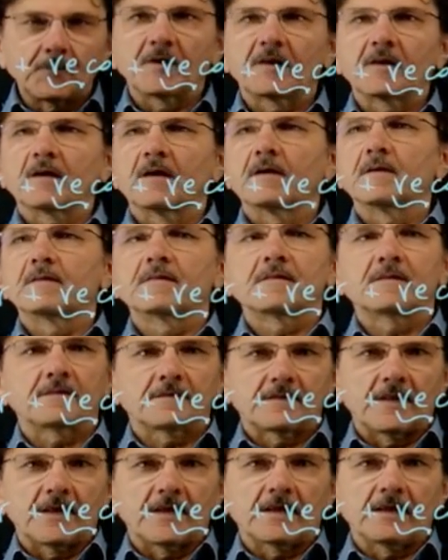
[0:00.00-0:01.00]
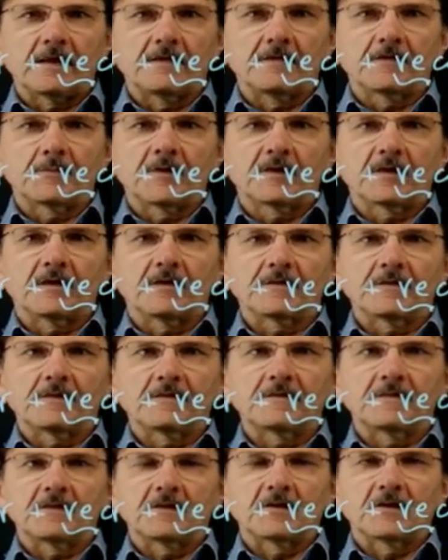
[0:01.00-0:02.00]
because thing is because
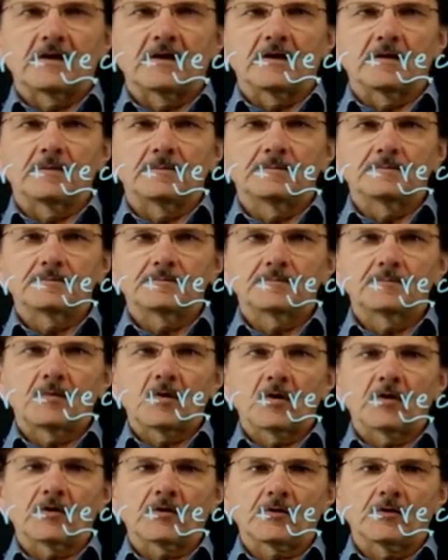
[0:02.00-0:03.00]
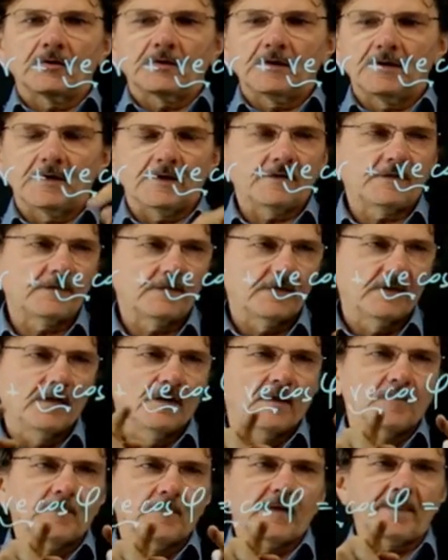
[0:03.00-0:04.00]
it's in uh, polar coordinates,
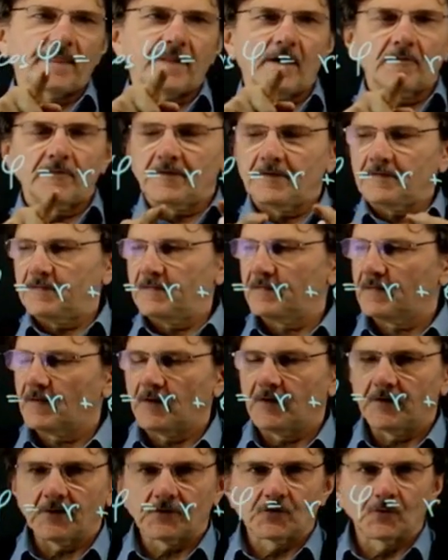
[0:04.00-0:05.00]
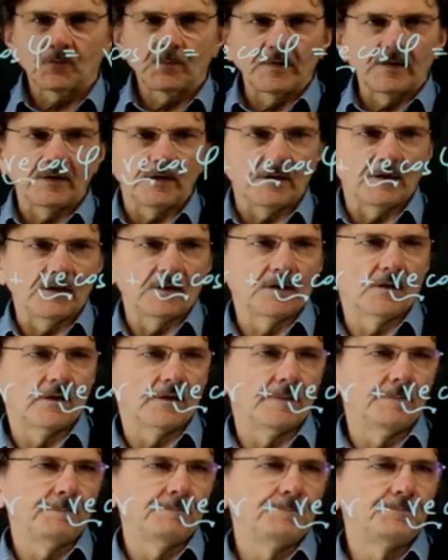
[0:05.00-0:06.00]
but now this is going to be in
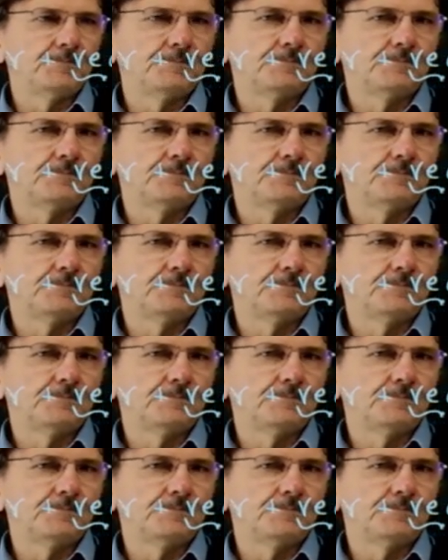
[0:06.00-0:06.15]
um,